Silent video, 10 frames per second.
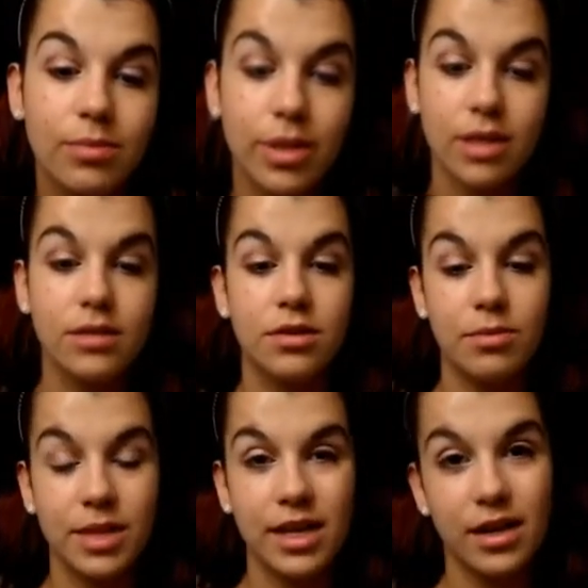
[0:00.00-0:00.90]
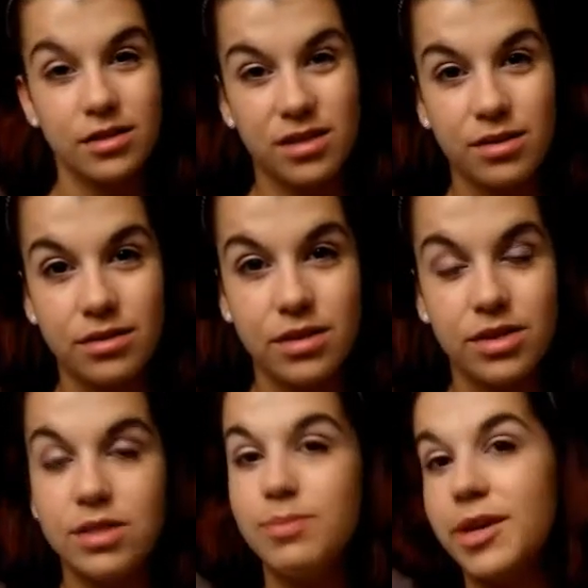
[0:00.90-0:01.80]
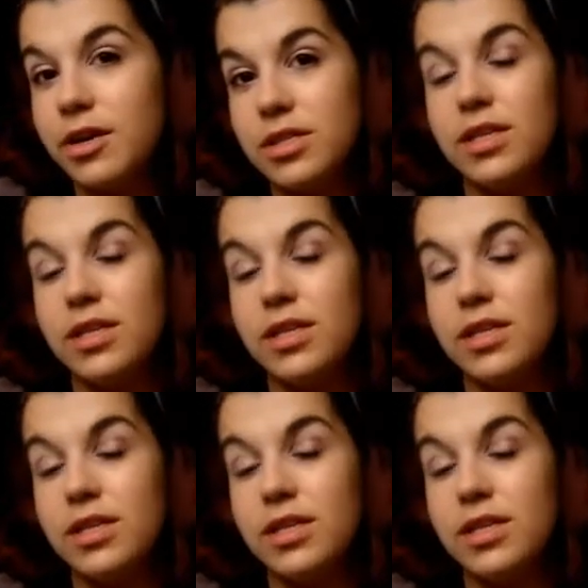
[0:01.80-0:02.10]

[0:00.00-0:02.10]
but normally I don't, just because